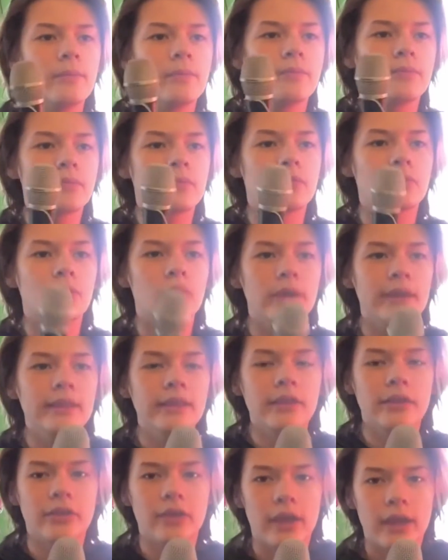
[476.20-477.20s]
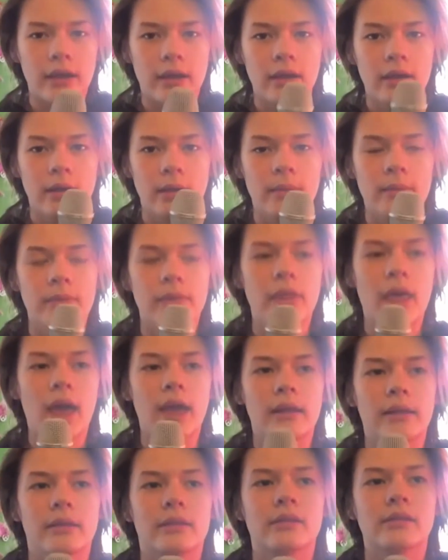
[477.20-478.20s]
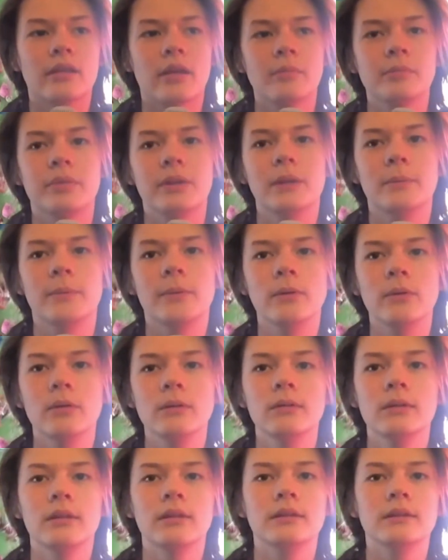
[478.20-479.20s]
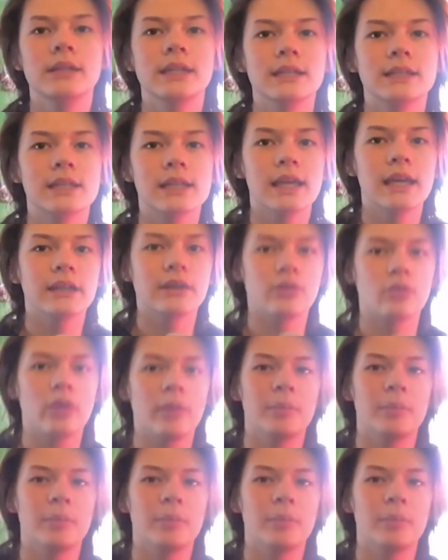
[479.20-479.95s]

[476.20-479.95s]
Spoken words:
really think that some people need to get a grip on